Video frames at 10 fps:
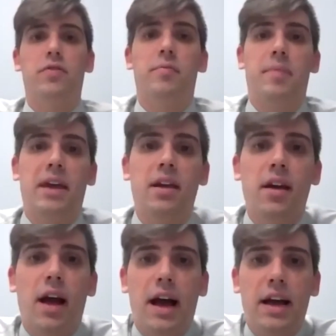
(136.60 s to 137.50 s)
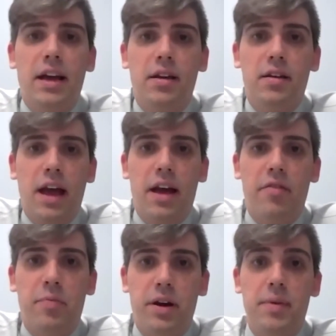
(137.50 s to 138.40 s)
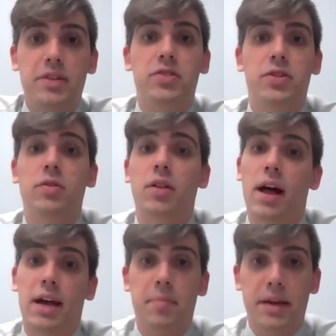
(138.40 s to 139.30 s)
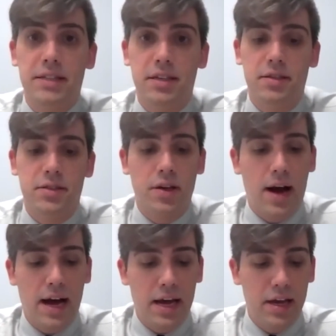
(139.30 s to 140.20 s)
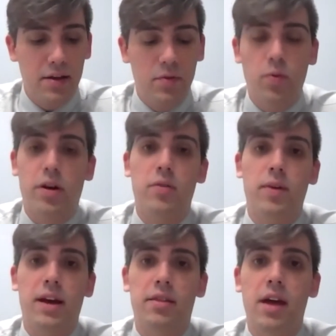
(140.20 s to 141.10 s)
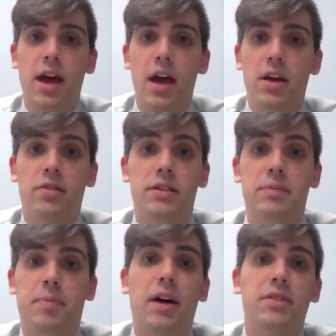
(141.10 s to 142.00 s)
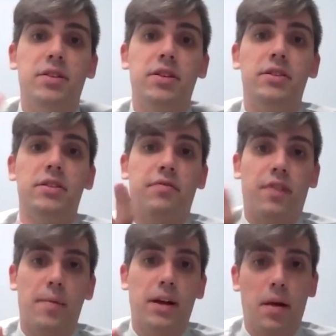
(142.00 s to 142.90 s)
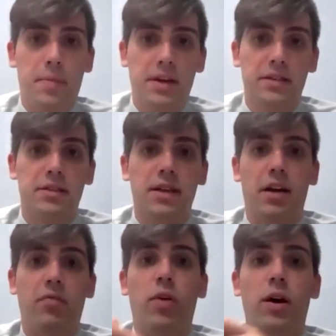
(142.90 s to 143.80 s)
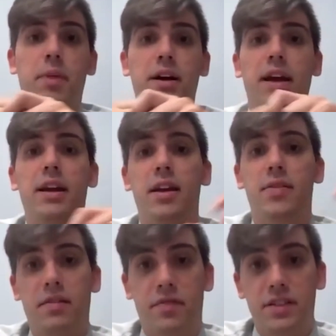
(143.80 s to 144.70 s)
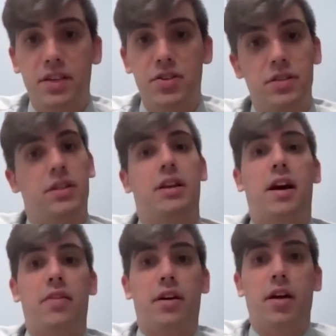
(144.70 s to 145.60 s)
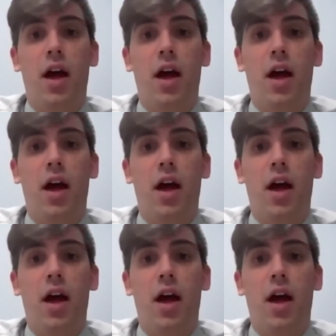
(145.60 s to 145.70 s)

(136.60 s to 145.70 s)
me, I have pretty much two client bases. So I work with, the sponsors and pharma companies in kind of one bucket, and then physicians in another.